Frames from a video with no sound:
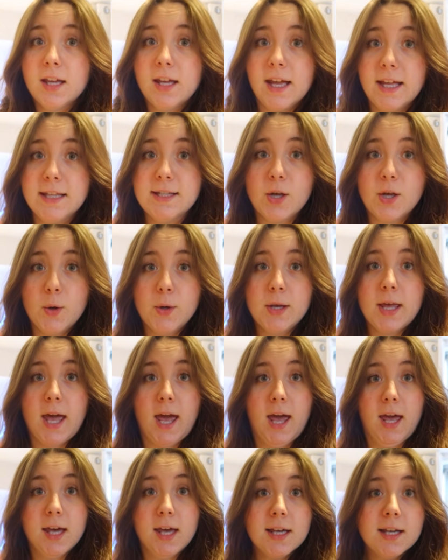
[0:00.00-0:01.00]
It's
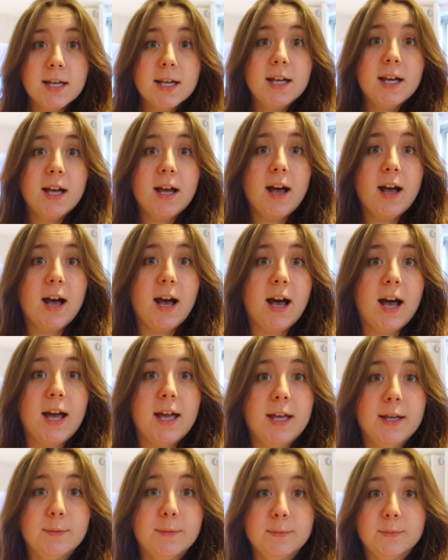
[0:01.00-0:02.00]
okay.
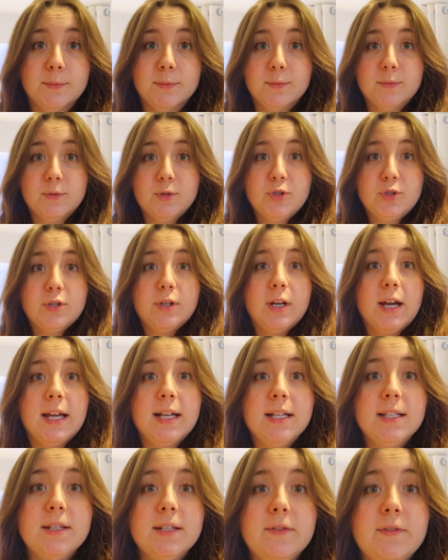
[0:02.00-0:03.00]
I'm
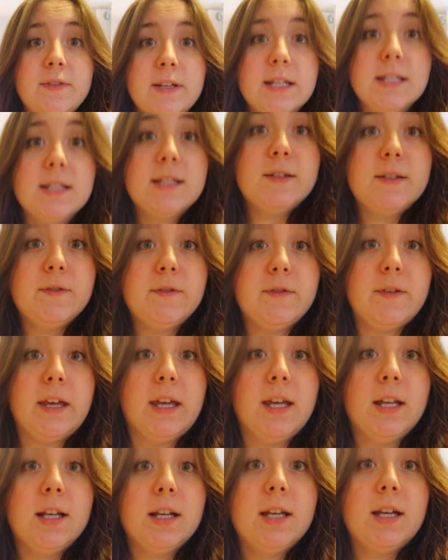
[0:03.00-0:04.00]
trying to fix the
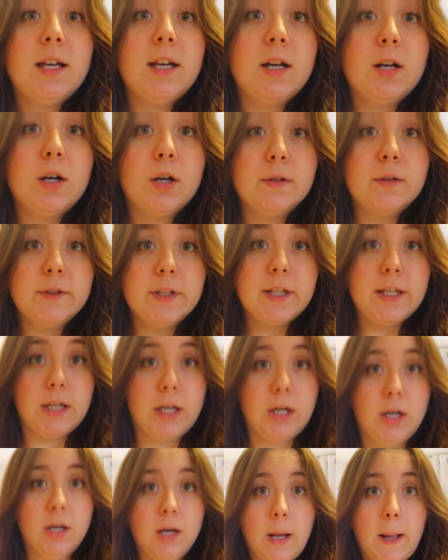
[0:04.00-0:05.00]
fit over
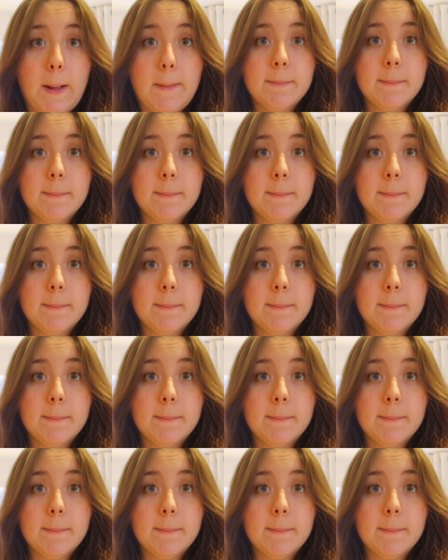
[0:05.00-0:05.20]
here,